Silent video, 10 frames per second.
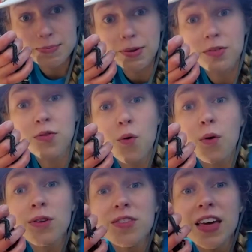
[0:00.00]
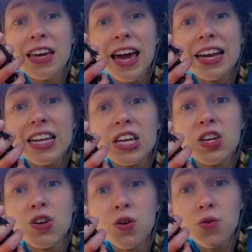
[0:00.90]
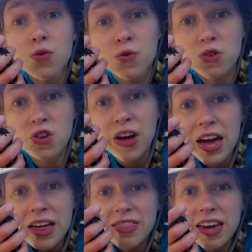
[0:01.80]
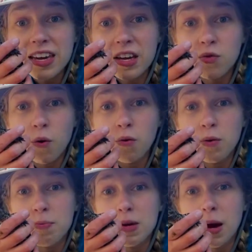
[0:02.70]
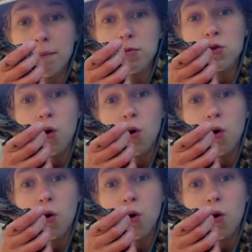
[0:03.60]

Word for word: but of course they get huge. They can grow to be up to